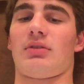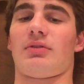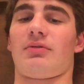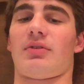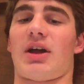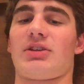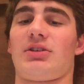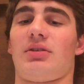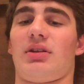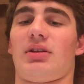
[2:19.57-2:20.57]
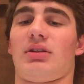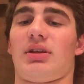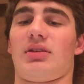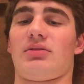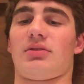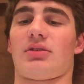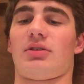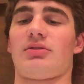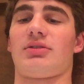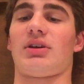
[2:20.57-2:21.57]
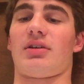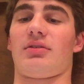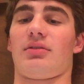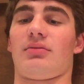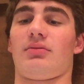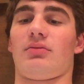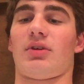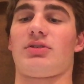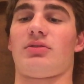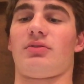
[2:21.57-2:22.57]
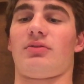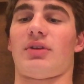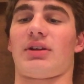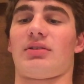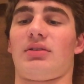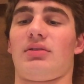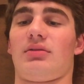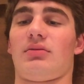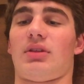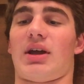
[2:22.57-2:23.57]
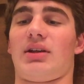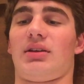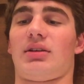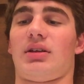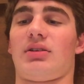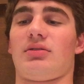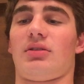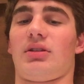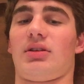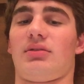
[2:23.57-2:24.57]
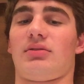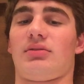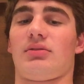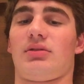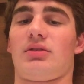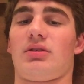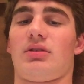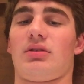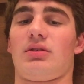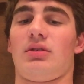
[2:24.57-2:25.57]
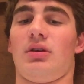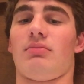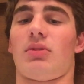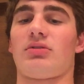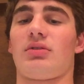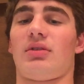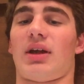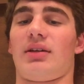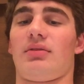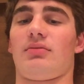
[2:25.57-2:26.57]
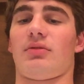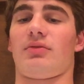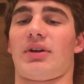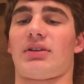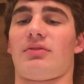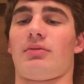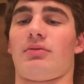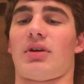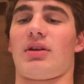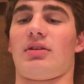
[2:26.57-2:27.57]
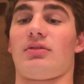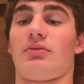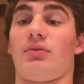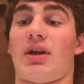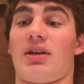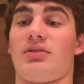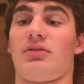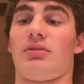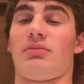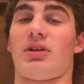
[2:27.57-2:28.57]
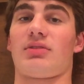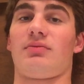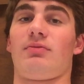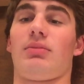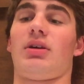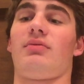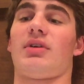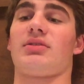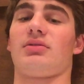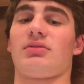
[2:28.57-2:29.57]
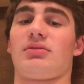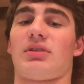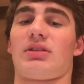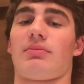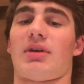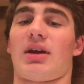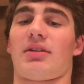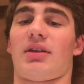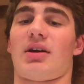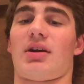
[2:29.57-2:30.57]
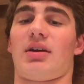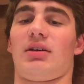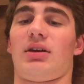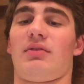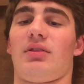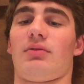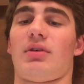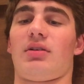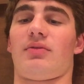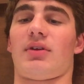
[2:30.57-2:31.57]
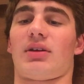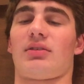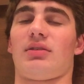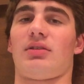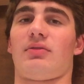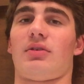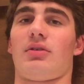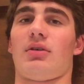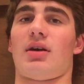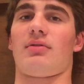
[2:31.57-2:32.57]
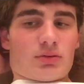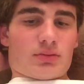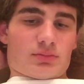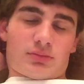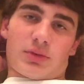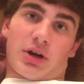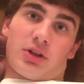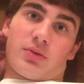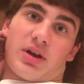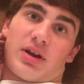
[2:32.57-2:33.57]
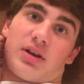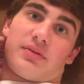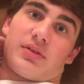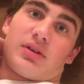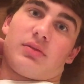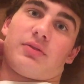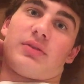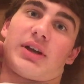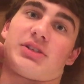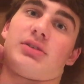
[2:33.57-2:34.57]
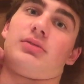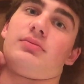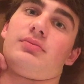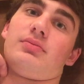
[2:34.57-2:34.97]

If the flash unit and lens are close together, retroflected light can enter the lens. Most of the light reflected from the retina is red due to blood vessels at the back of the eye, giving the red effect in the photograph. Another way of reflection